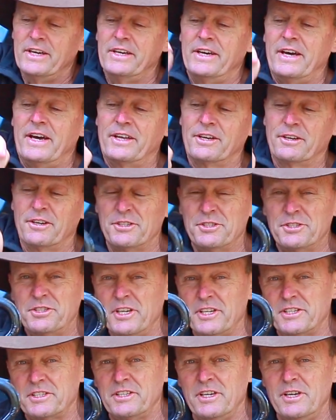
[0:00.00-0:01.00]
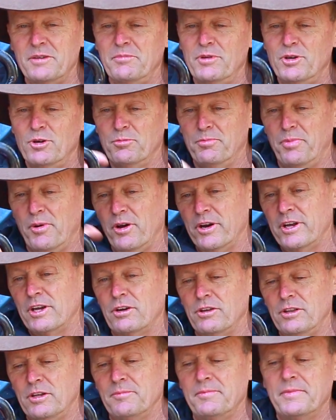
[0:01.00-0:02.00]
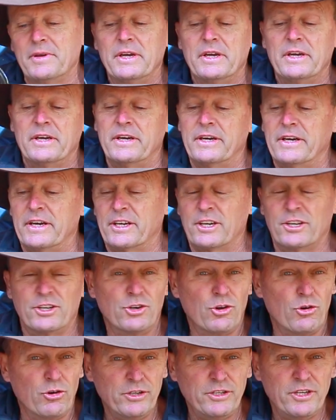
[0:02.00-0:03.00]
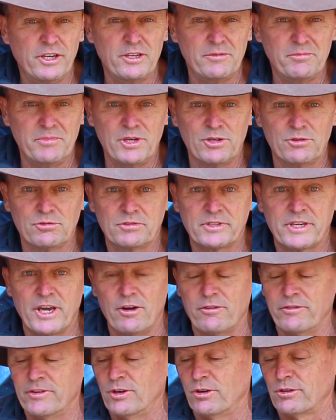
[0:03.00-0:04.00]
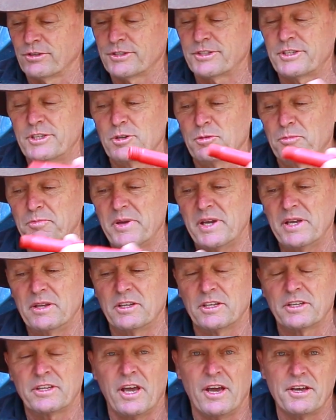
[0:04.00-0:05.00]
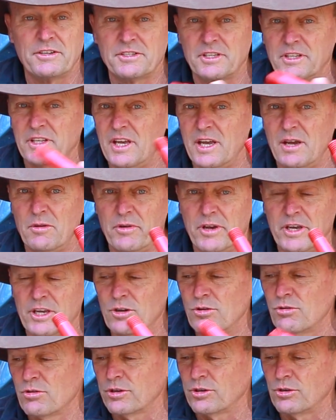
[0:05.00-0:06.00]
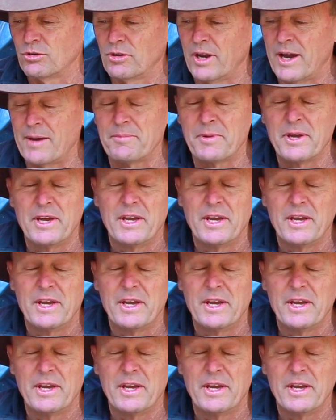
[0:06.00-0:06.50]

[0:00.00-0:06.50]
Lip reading: They've got a 16mm body on them. Got a 19mm galvanised steel pin that goes in there where you hook it all up.